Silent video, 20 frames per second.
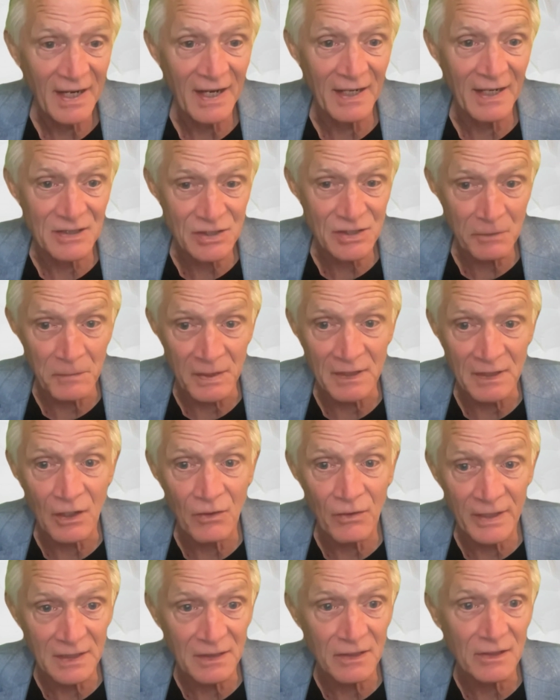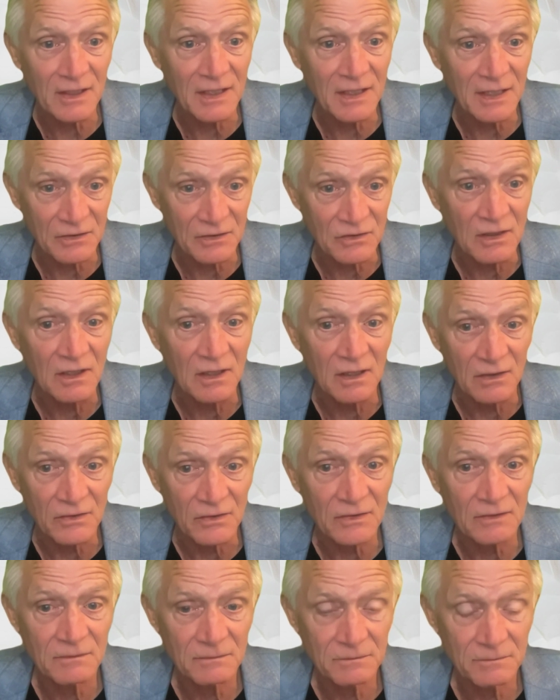and it's going to be going into the kids'
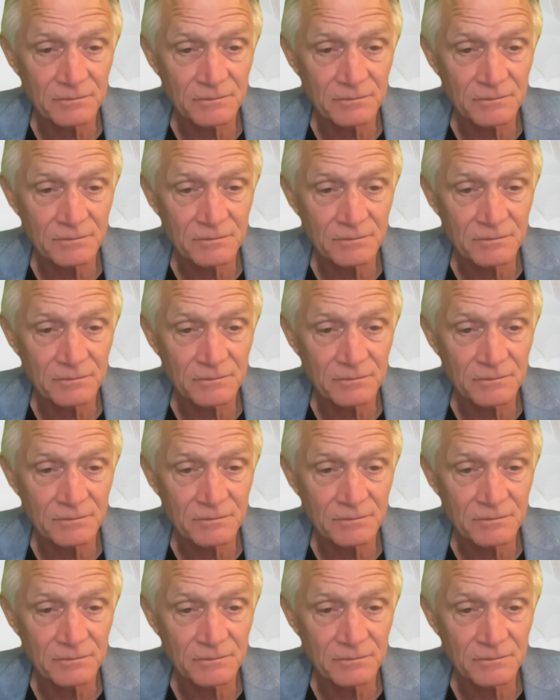lungs.